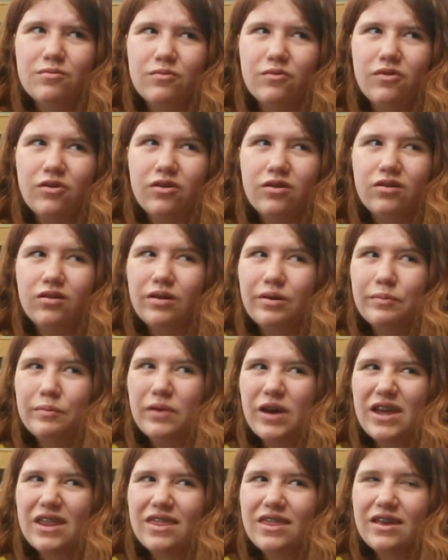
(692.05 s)

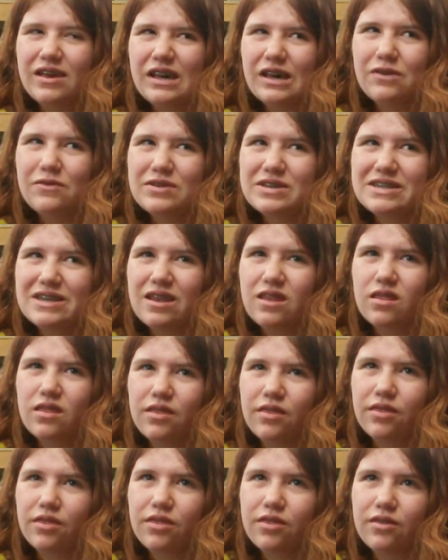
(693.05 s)
I think I was in
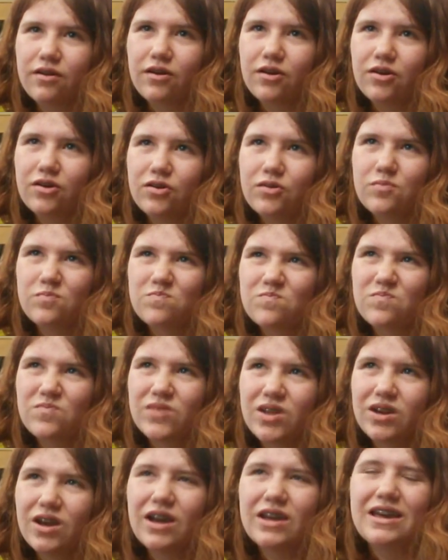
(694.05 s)
third.
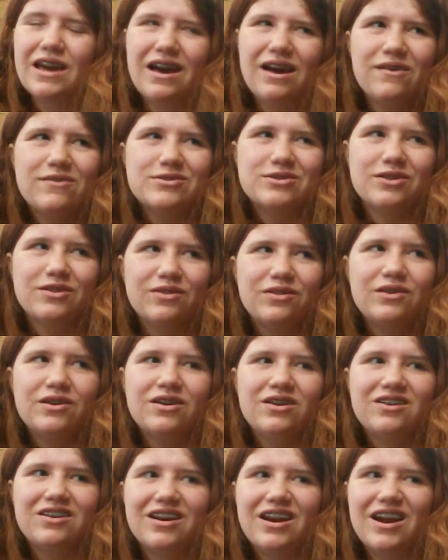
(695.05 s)
Yeah, I was in third
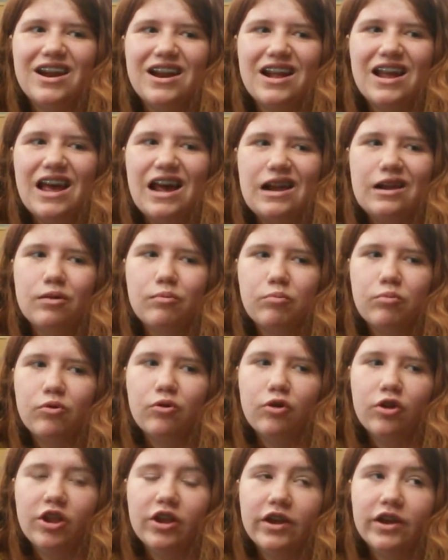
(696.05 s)
grade. I had a
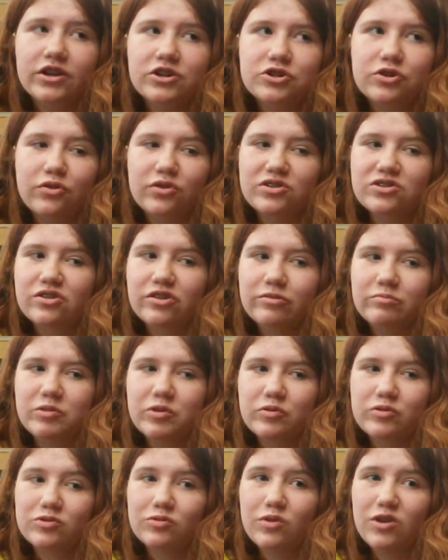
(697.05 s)
bully. She always told me I
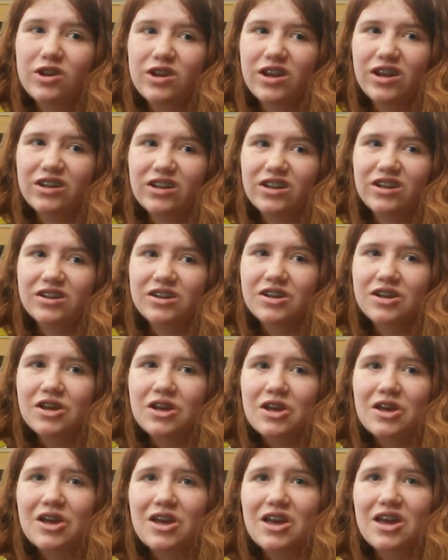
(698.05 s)
was one-handed,
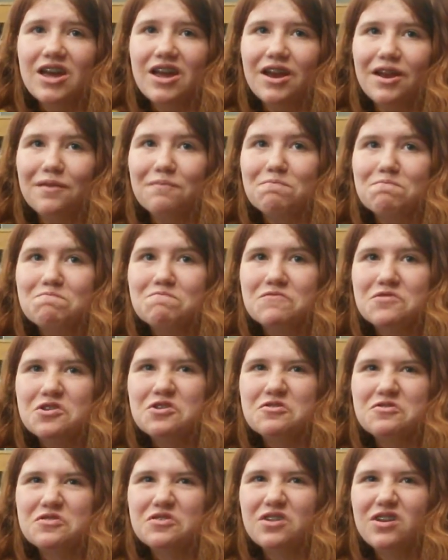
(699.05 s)
and
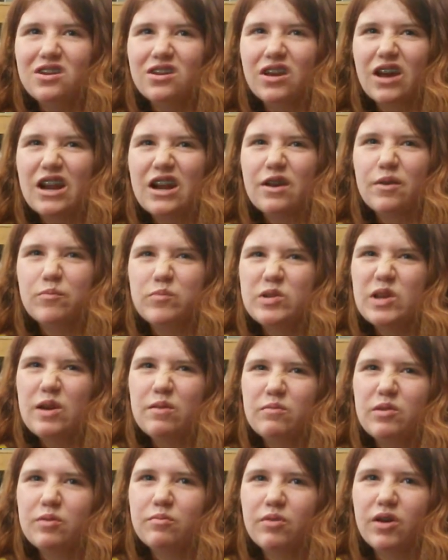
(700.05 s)
usually it kind of upset
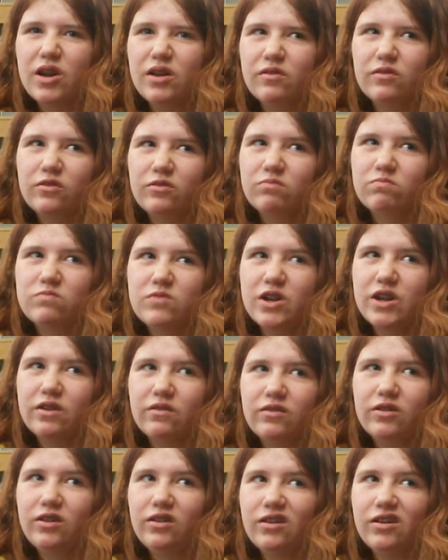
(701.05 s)
me. But I didn't
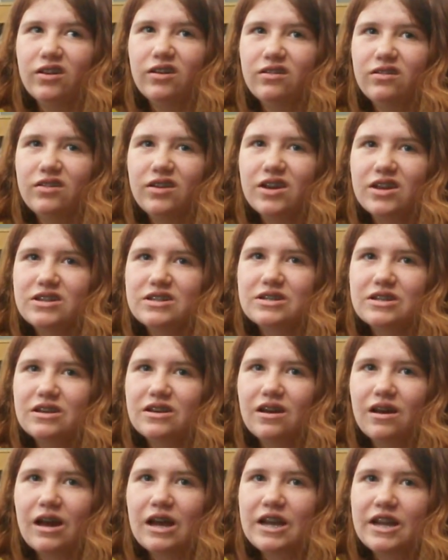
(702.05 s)
really get
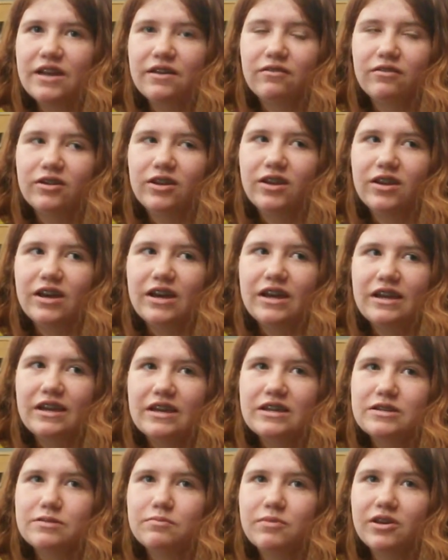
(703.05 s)

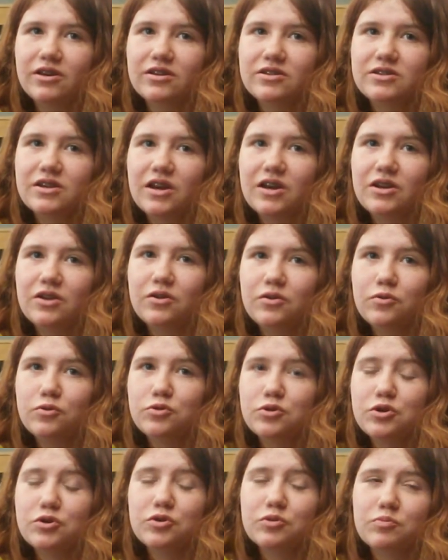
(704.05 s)
to me because I knew
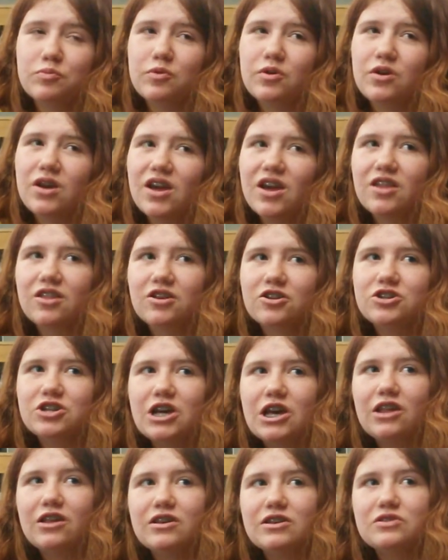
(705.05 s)
she was either
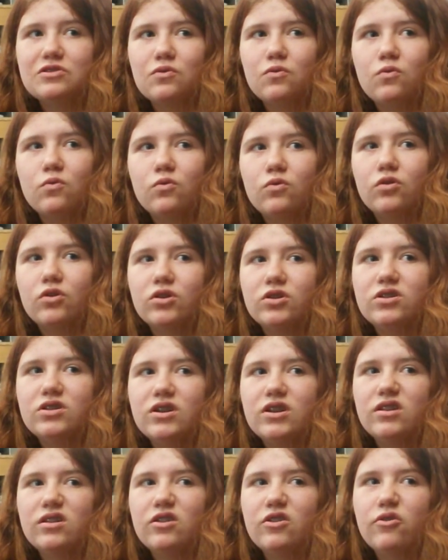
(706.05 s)
jealous or
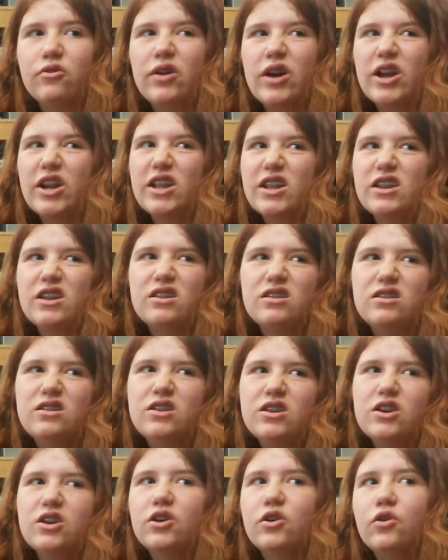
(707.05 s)
didn't know how to
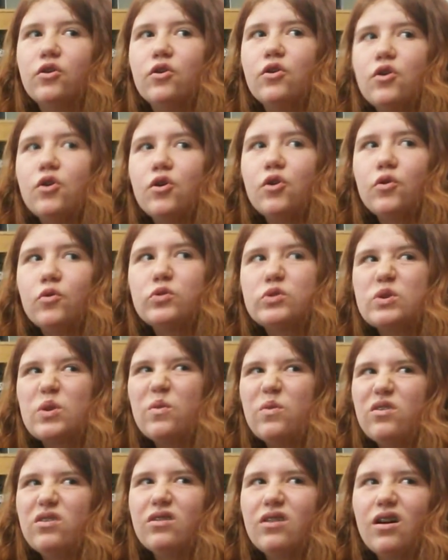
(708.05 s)
deal with
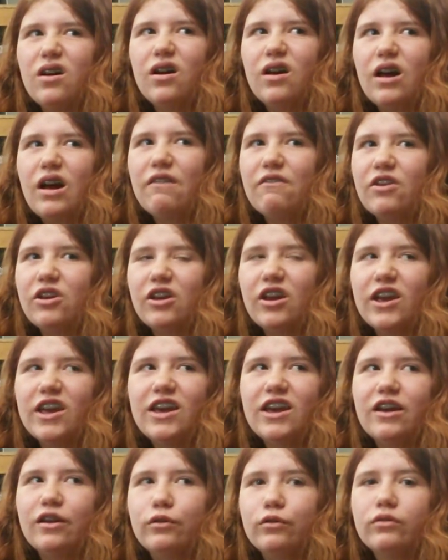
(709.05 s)
someone not having a
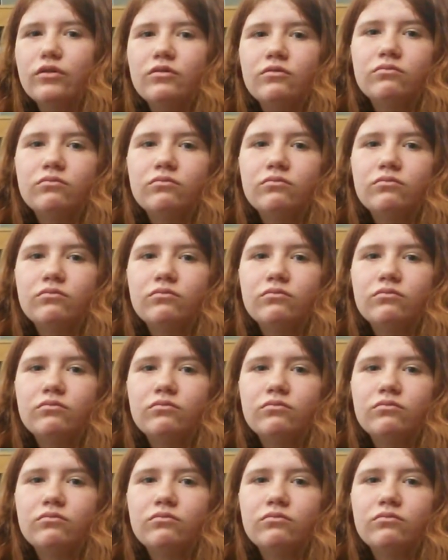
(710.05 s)
hand.